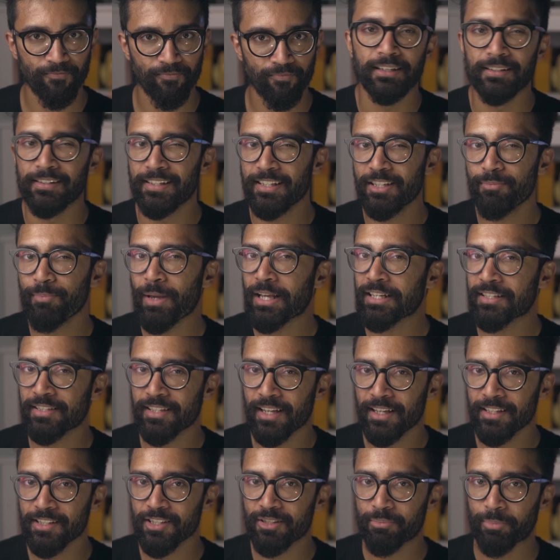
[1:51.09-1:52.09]
And this makes
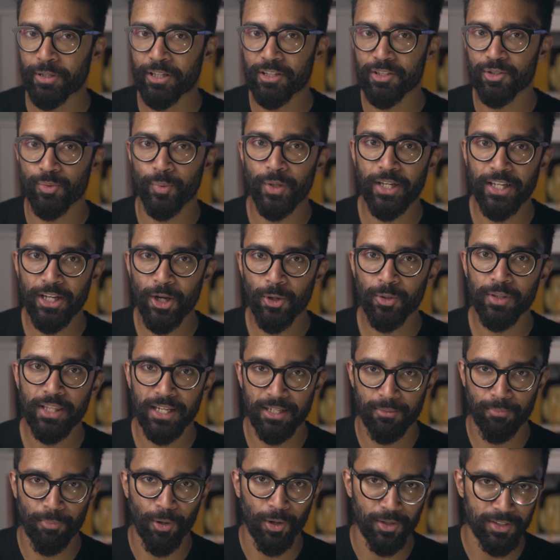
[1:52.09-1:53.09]
sense because we know
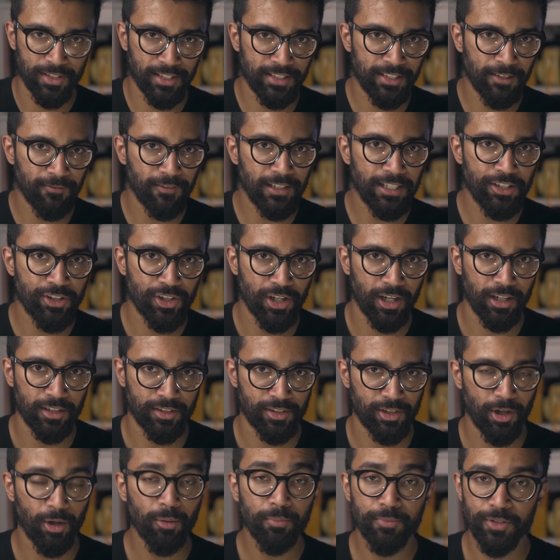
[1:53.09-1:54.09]
that positively
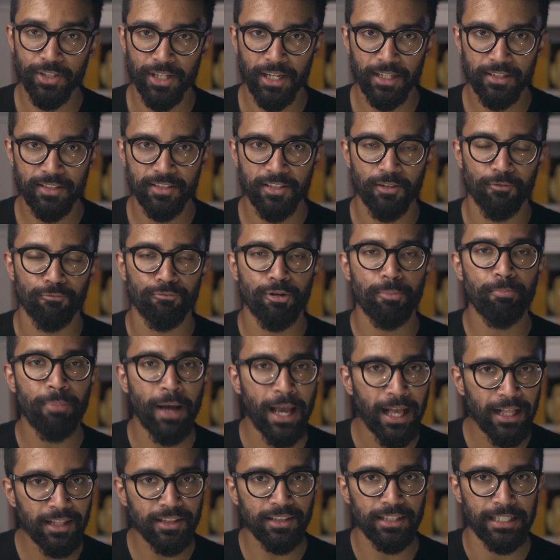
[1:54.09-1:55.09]
charged objects
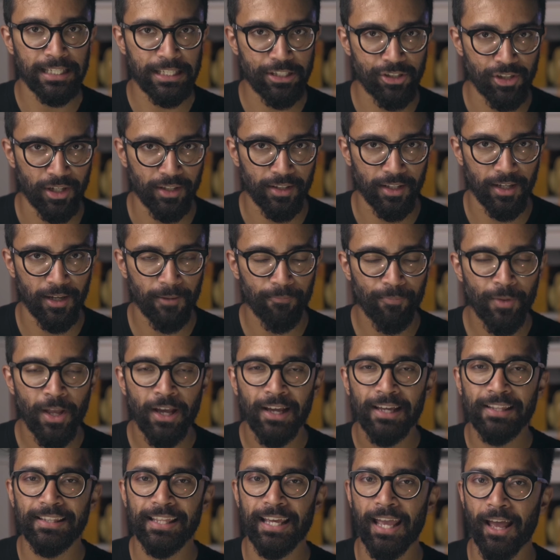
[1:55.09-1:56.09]
repel each other.
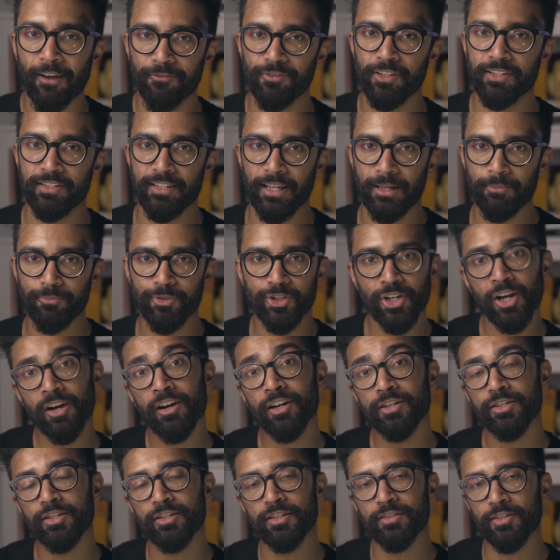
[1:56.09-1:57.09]
They have the same
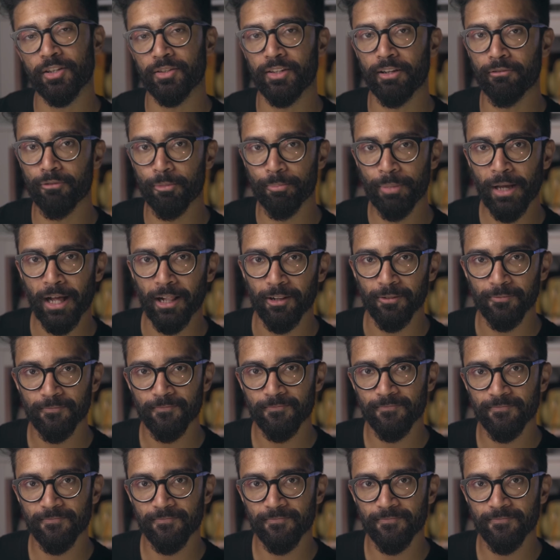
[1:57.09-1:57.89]
charge, so they repel.